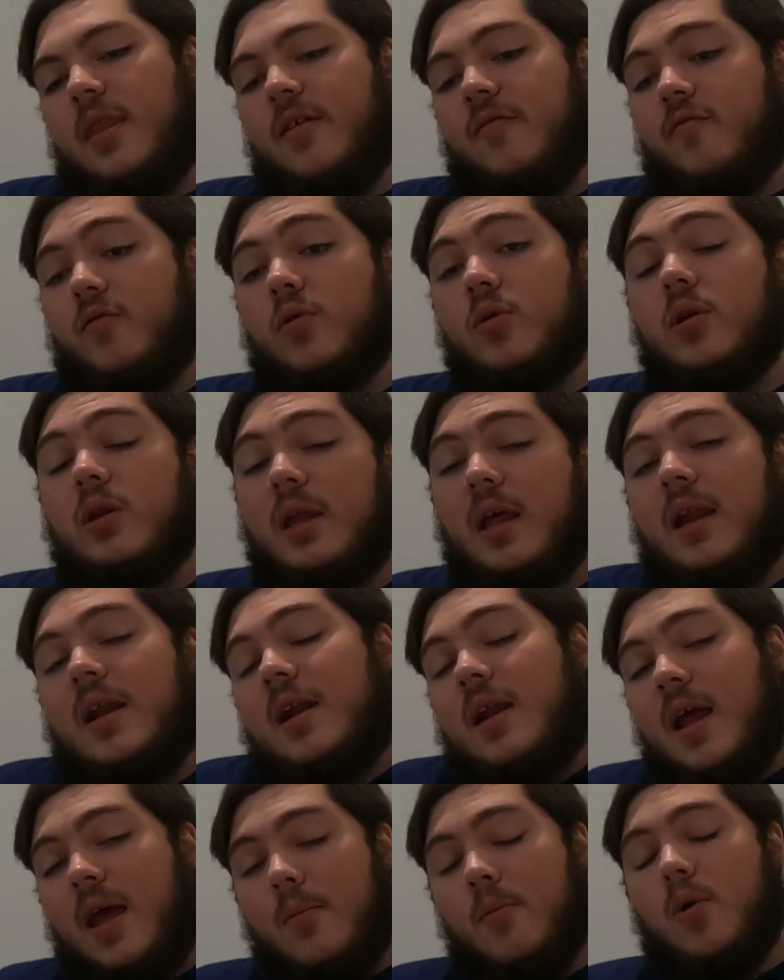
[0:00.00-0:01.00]
if you could get
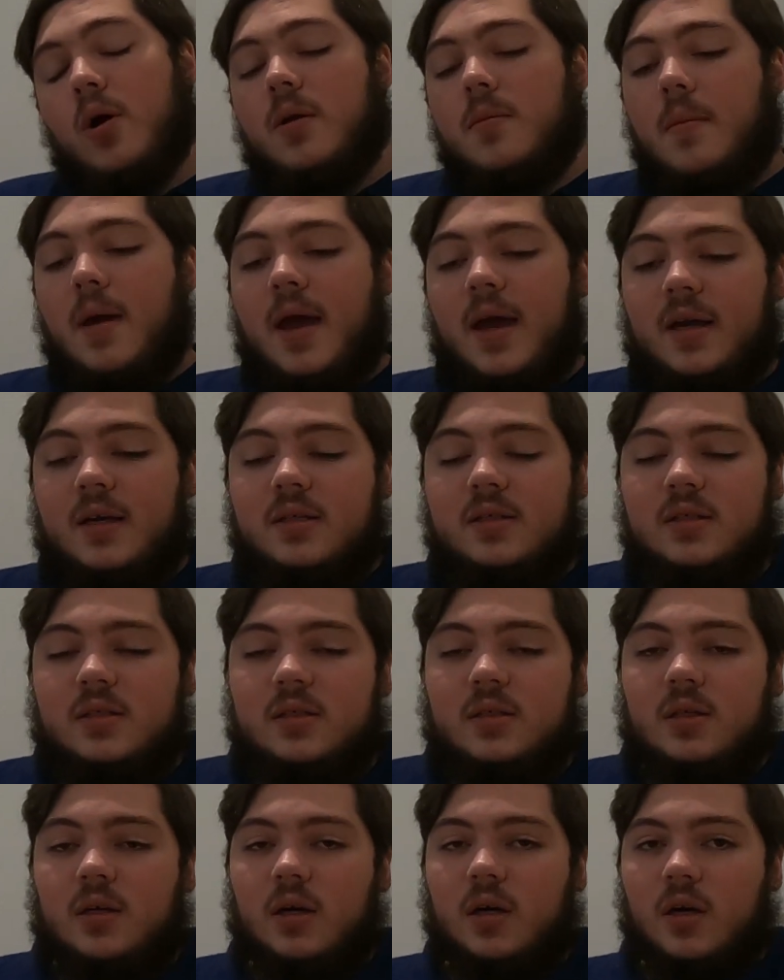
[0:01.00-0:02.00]
an M1
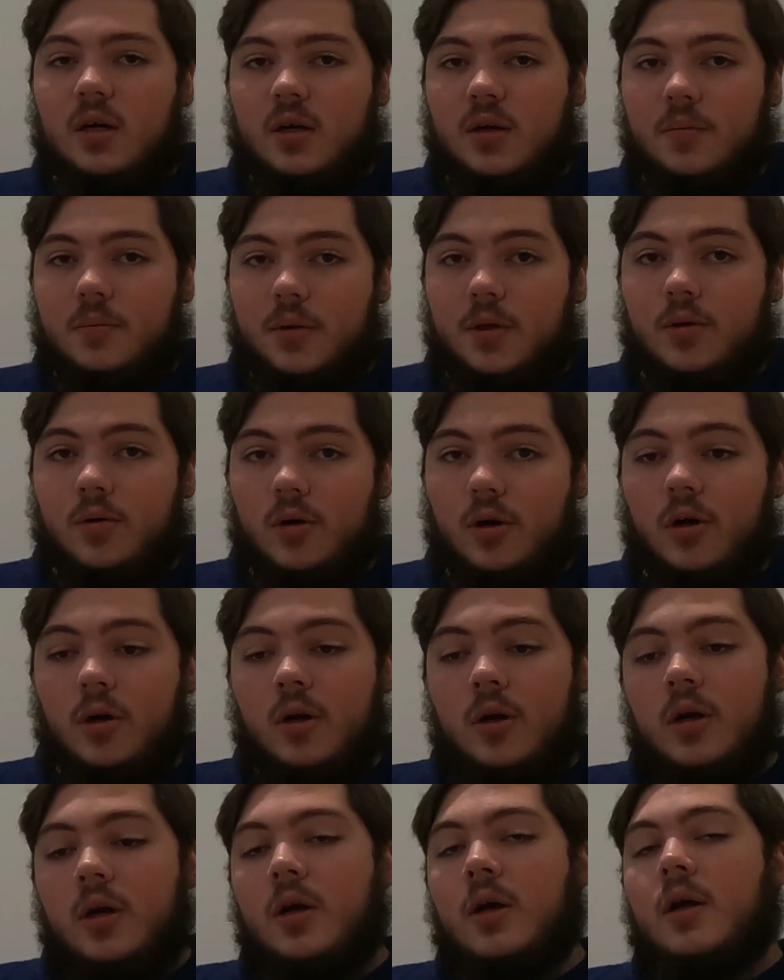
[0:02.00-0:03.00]
Max
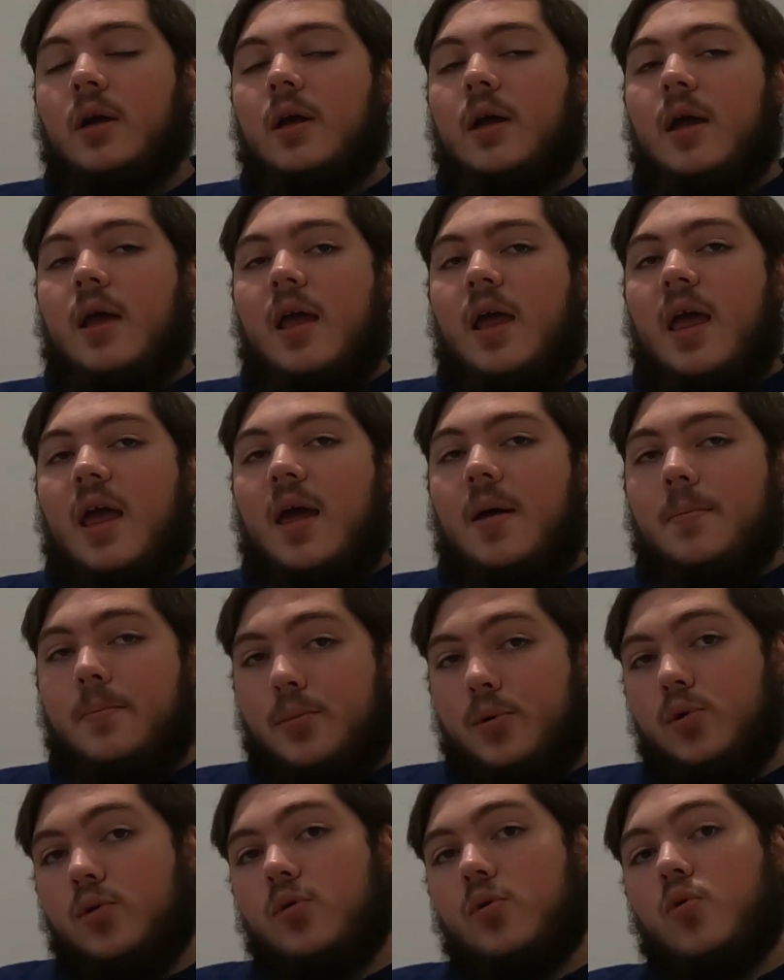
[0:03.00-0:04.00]
computer
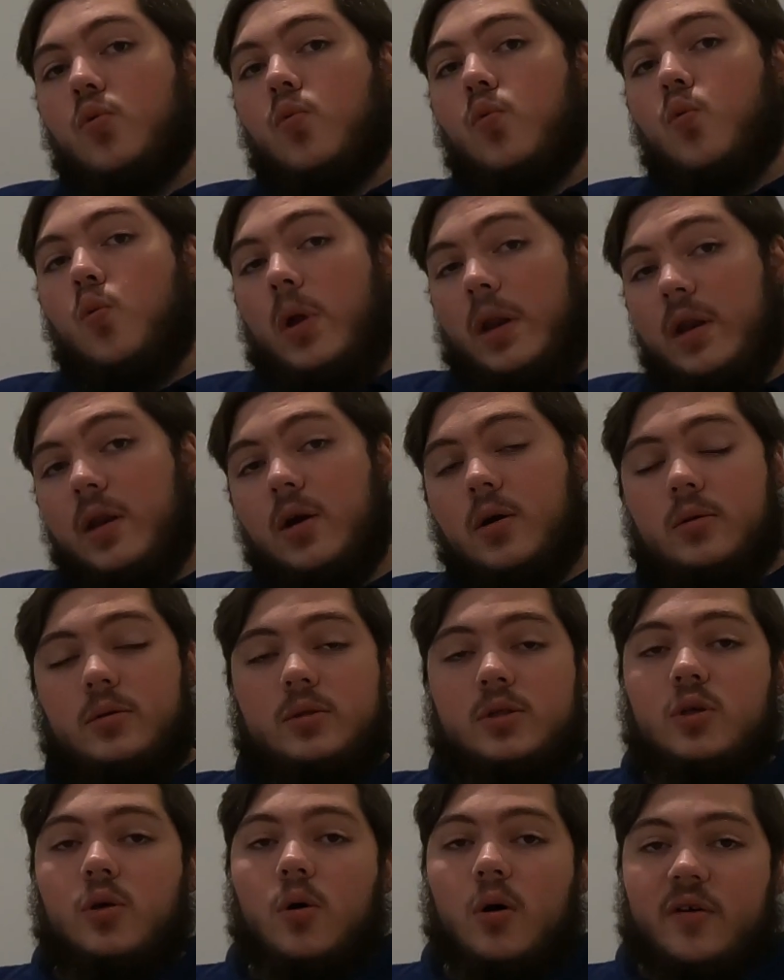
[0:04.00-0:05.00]
and boot
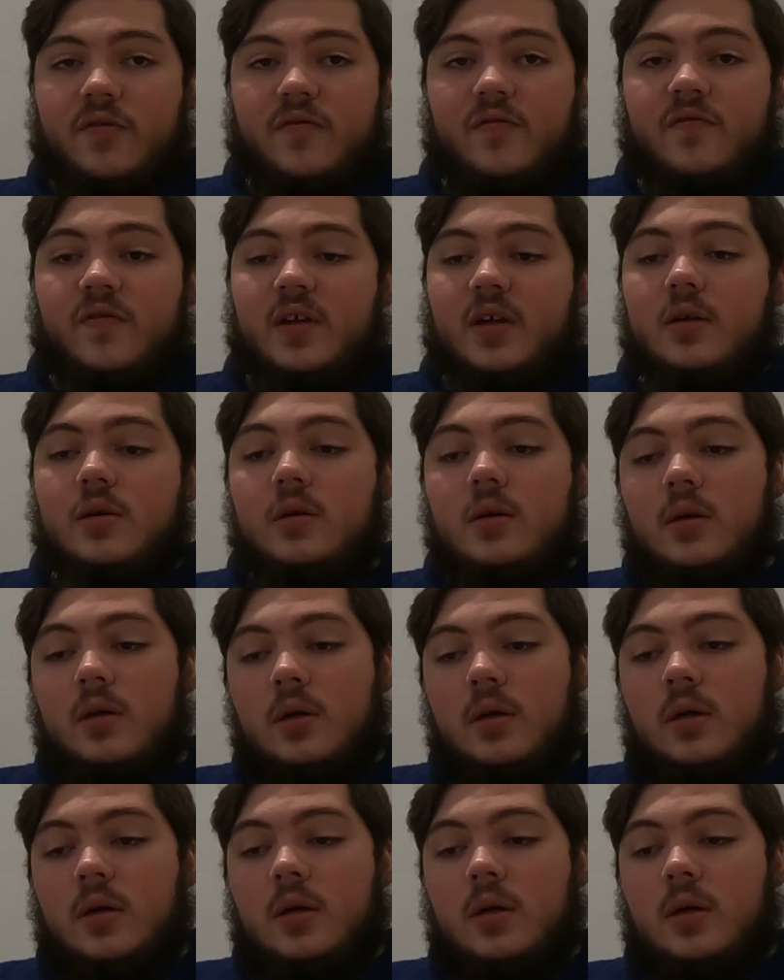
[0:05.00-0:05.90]
Windows off of it,